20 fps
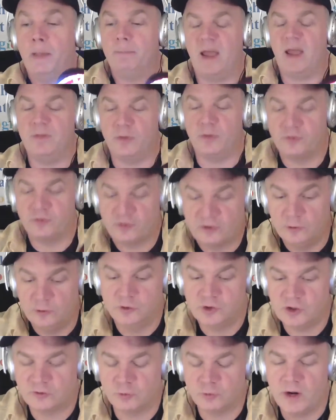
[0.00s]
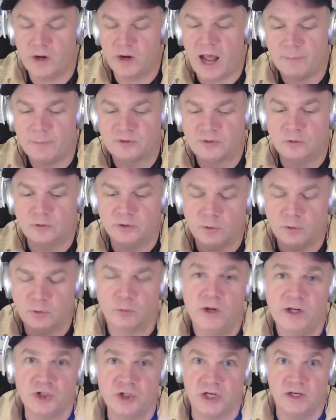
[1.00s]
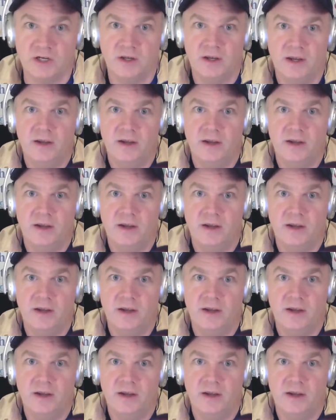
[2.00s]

and the suit just went absolutely rigid